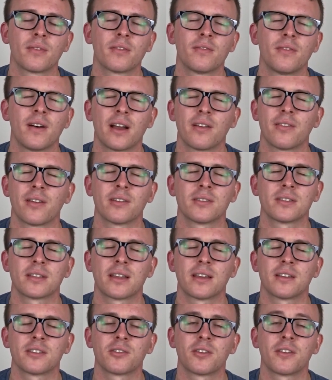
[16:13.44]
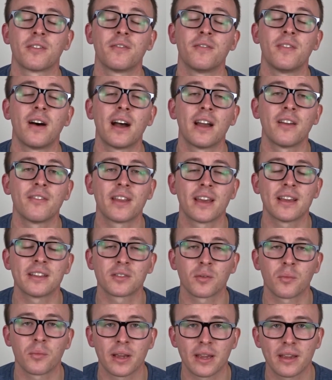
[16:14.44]
5
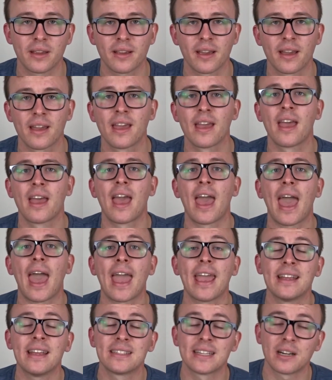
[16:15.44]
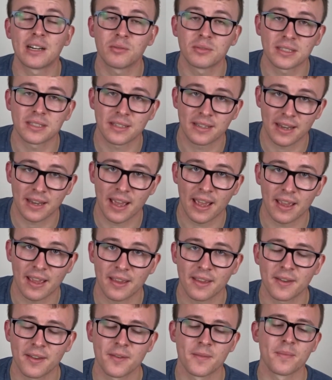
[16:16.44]
days a week, 8 hours a
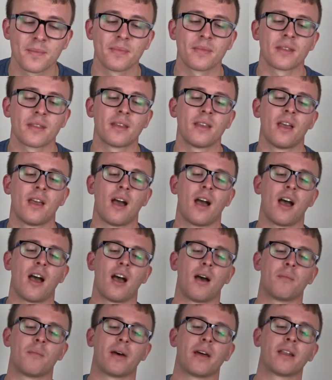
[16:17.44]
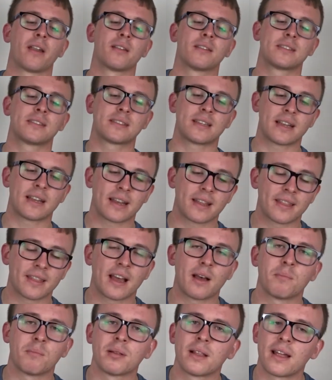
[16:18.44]
day, and understanding
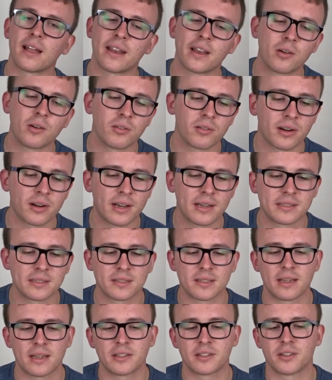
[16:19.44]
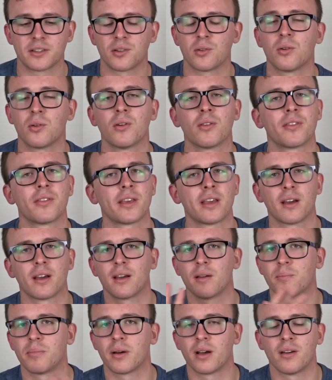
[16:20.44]
that, planning, organisation, all the
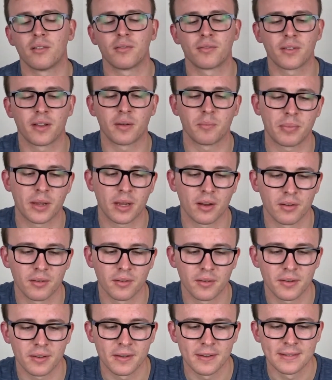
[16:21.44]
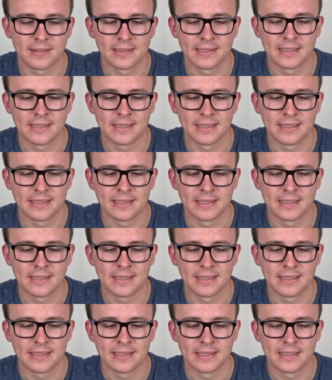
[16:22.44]
above and beyond.